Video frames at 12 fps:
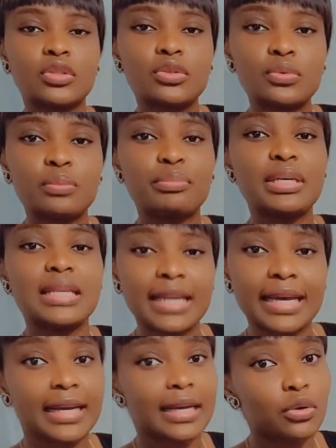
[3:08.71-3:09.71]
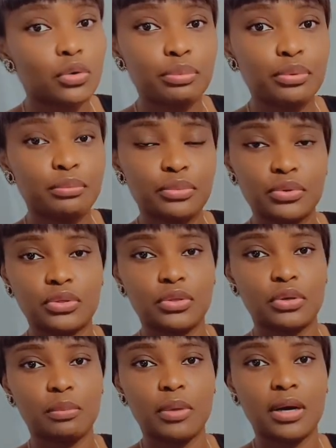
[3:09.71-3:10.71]
to be like an open book
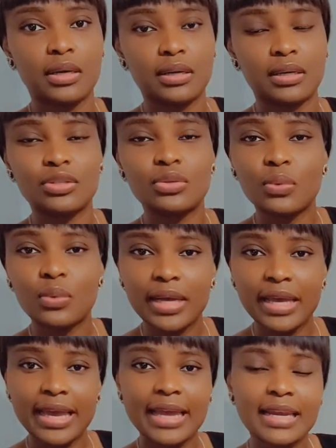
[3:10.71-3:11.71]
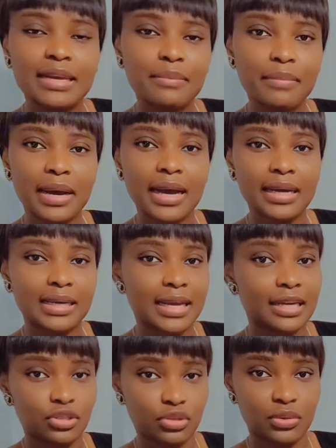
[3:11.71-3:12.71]
to your partner to gain back
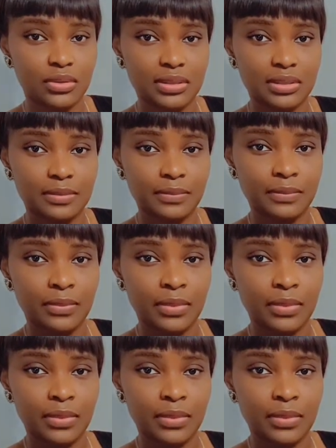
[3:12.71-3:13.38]
that trust.